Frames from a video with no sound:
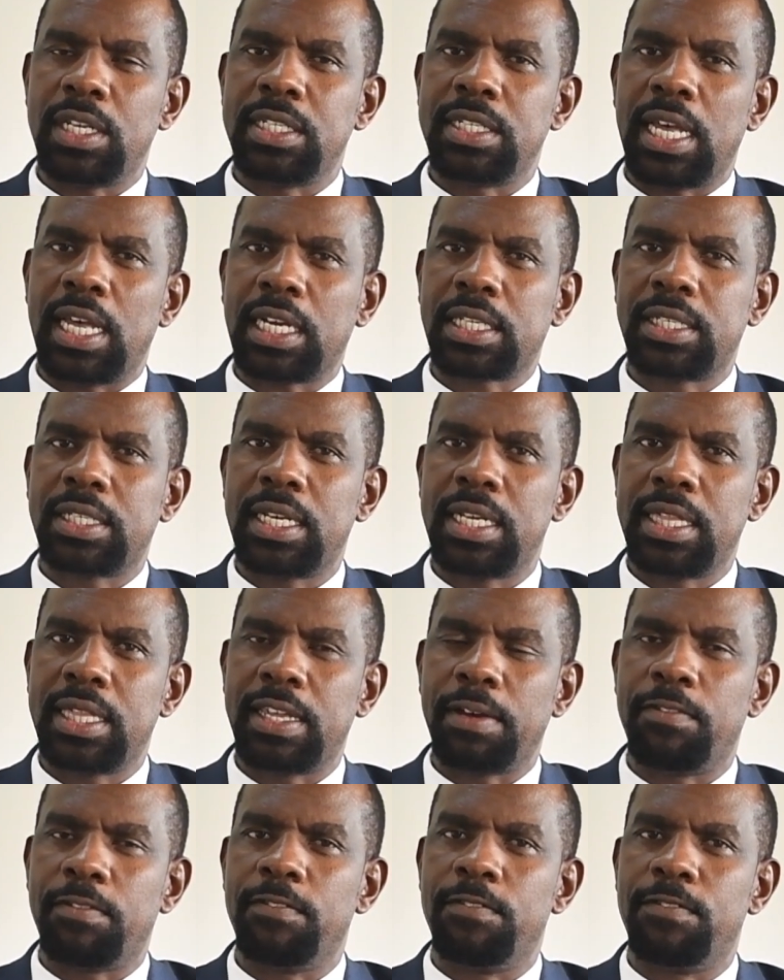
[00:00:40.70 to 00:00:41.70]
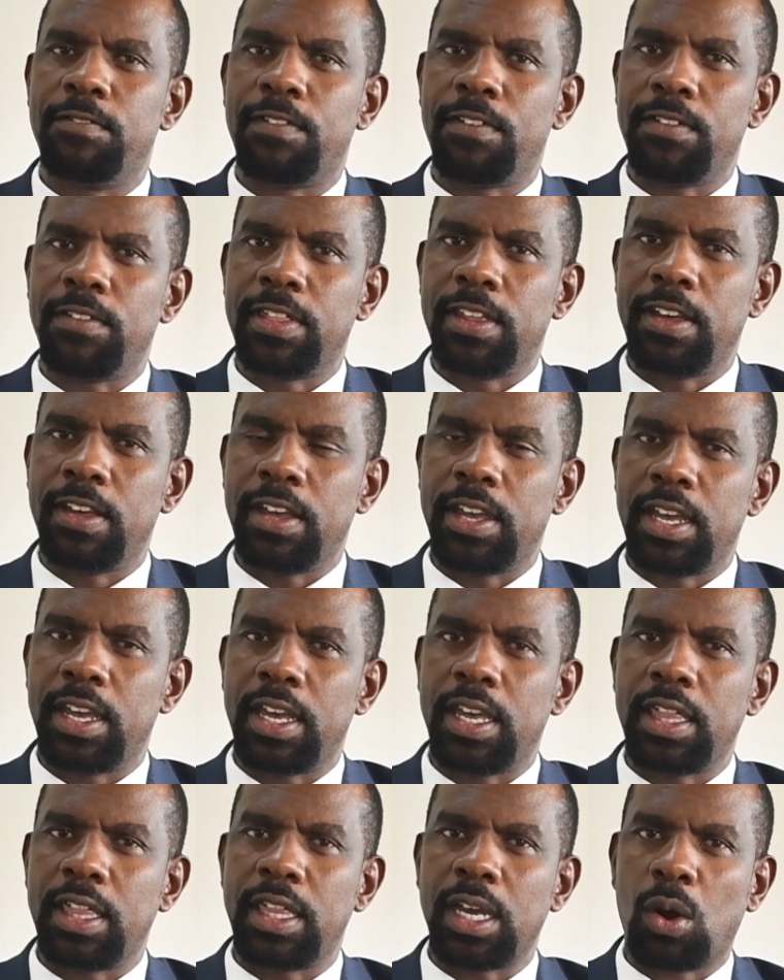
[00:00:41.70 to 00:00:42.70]
actually
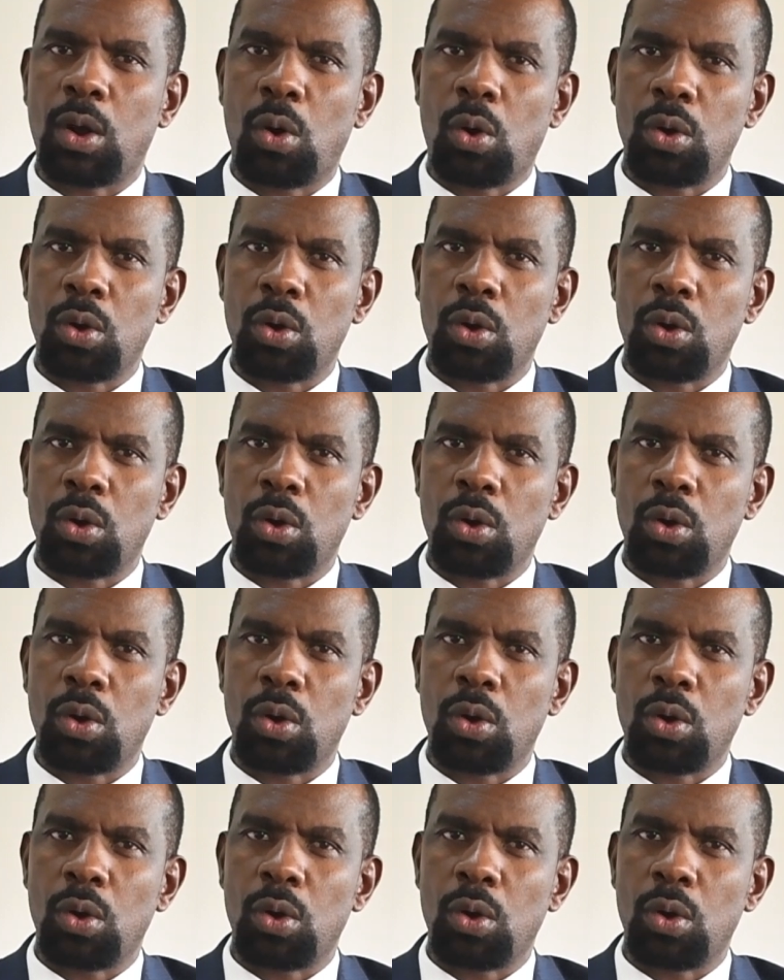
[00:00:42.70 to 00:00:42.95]
the